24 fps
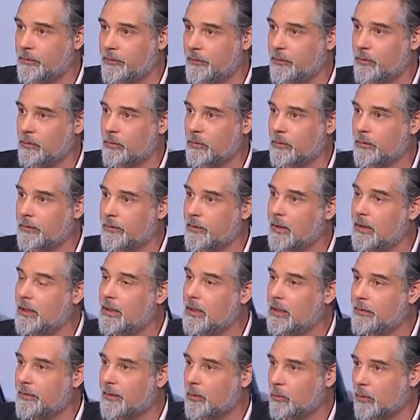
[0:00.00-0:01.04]
tools
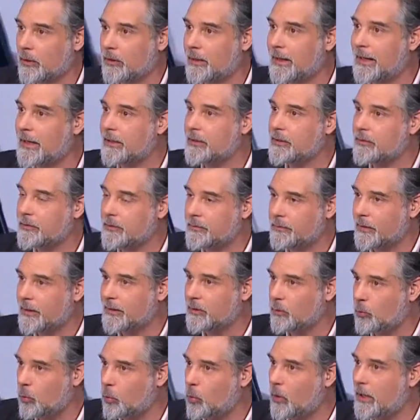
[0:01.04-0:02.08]
that will allow you to
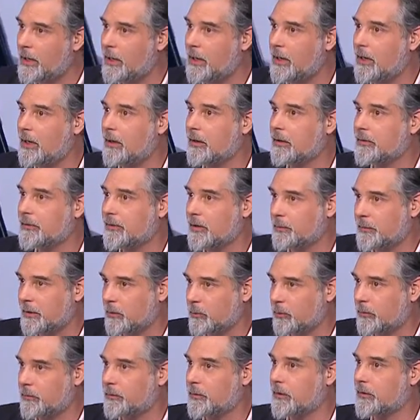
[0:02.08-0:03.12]
find where something
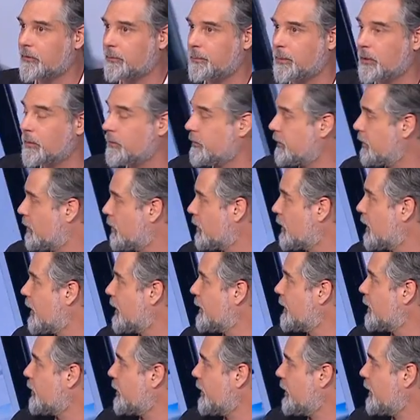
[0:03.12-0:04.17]
was first posted
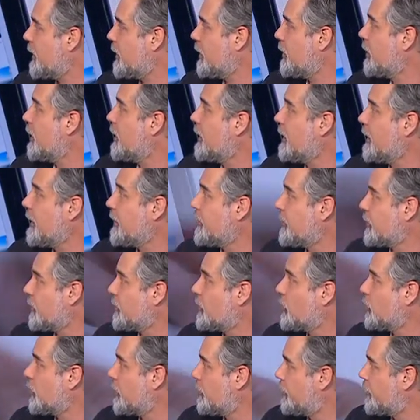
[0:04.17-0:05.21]
online. Now, here is
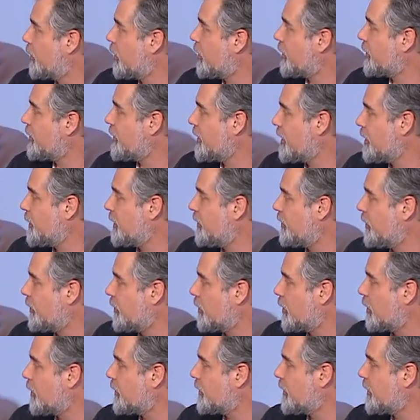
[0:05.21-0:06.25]
just a reverse image
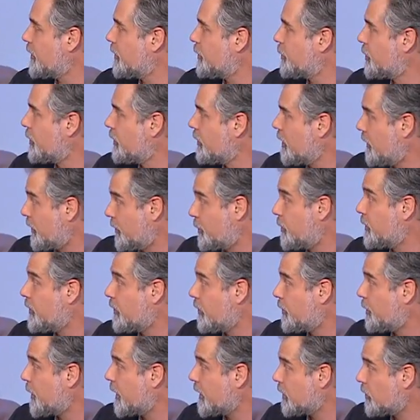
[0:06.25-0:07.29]
search. It's
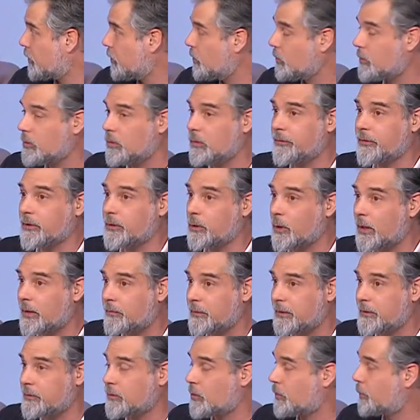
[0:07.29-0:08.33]
produced by Google, so you have
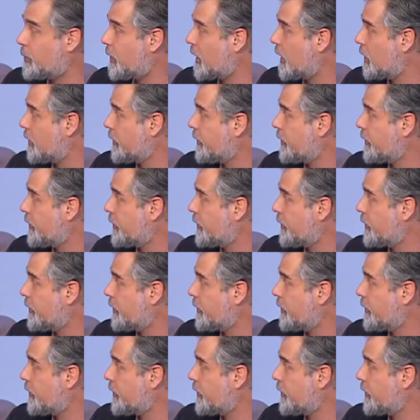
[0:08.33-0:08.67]
it in your browser.